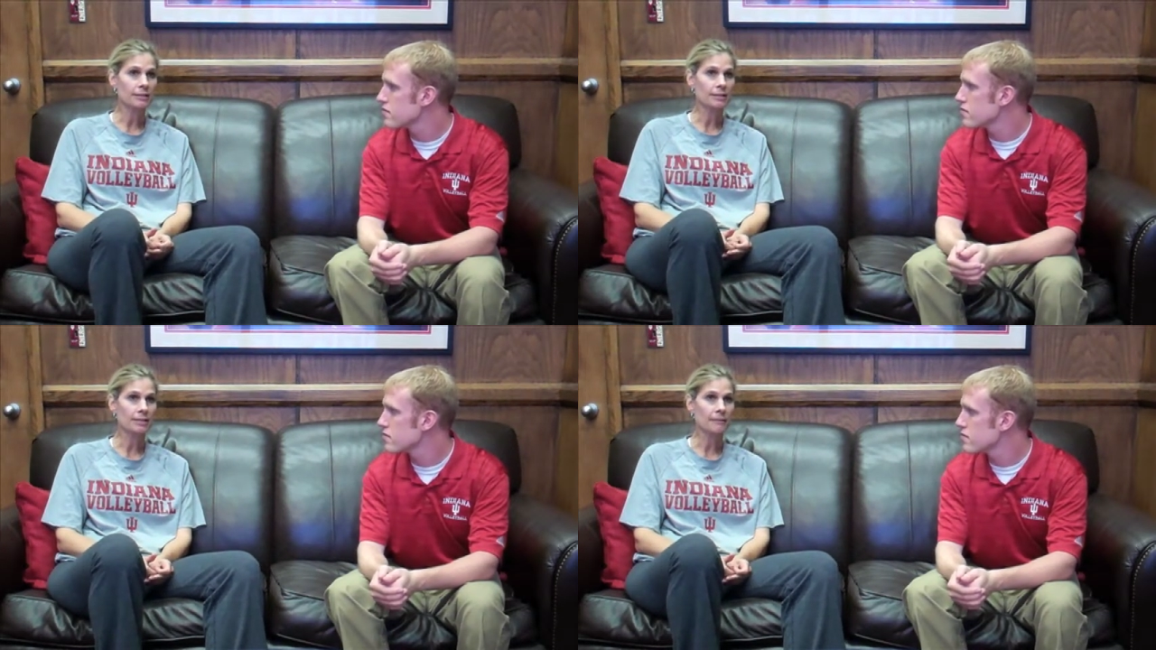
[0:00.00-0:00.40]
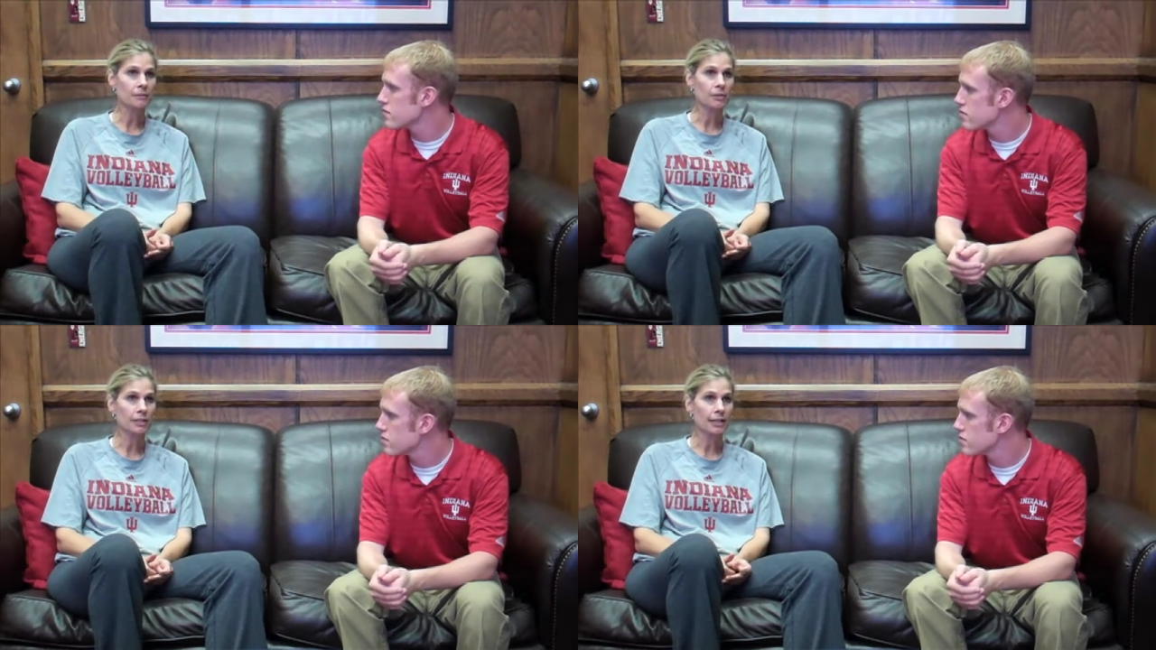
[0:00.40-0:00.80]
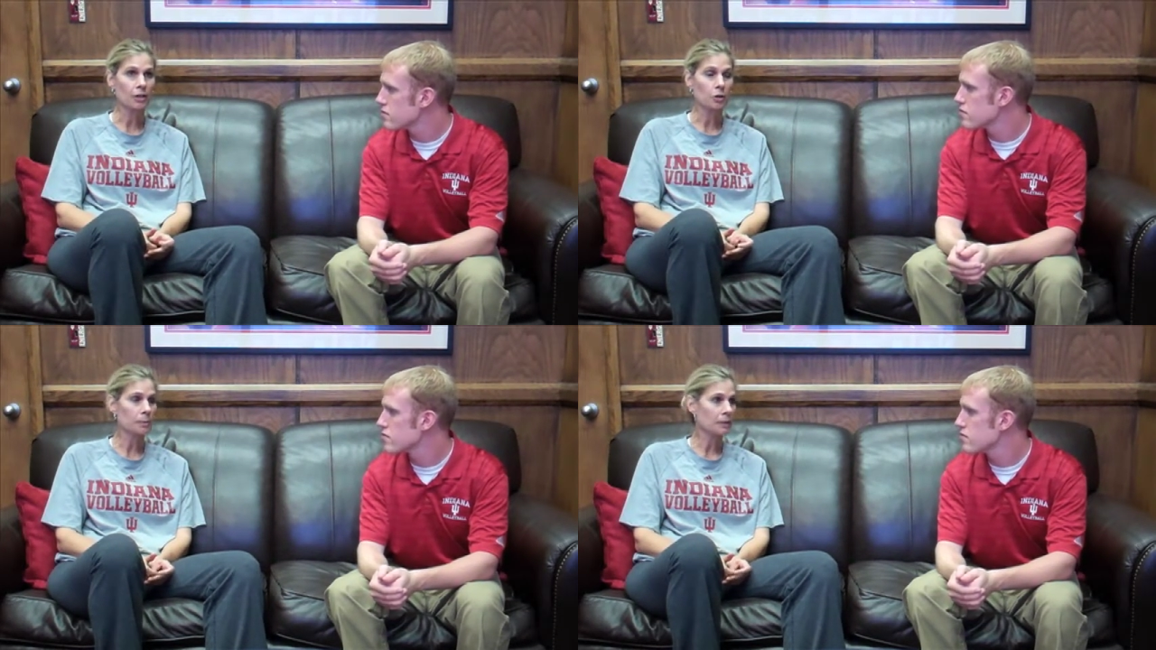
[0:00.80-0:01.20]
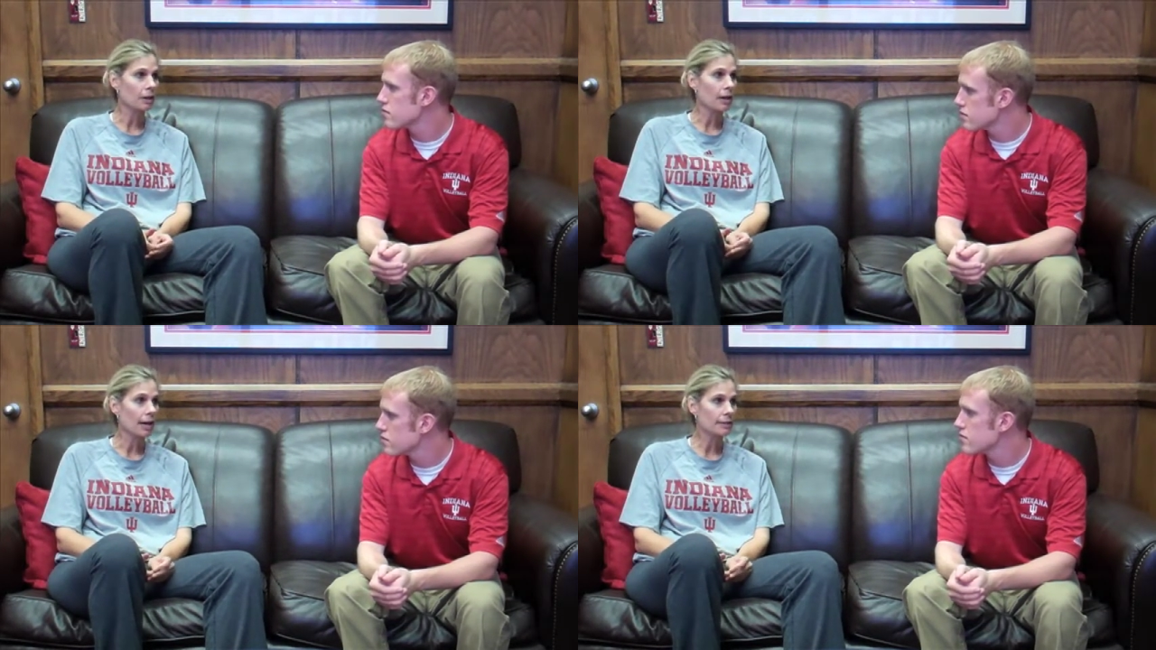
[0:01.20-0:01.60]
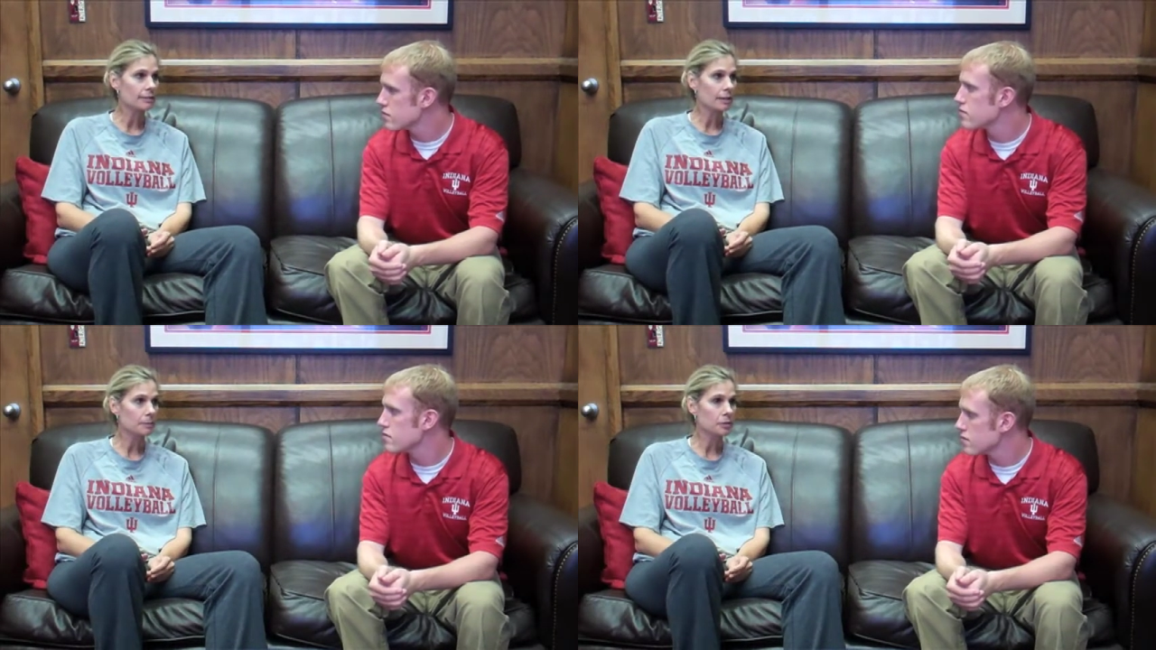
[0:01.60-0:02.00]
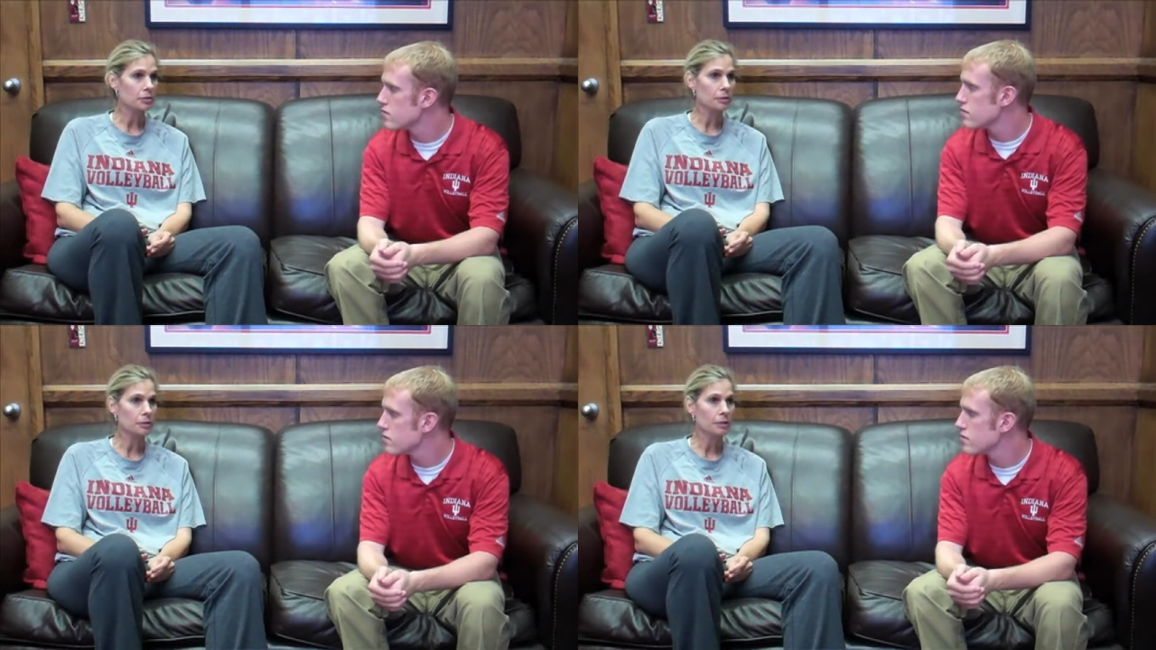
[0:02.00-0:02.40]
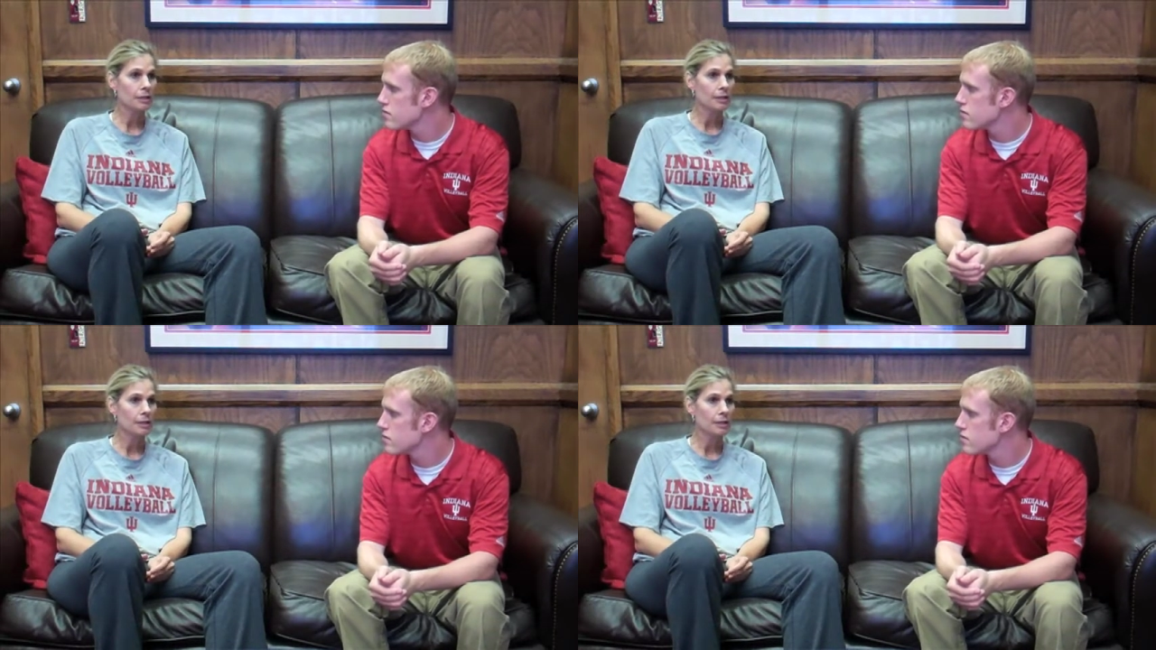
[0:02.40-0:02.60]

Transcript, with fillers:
Speaker 1: except for it kind of opened our eyes up to,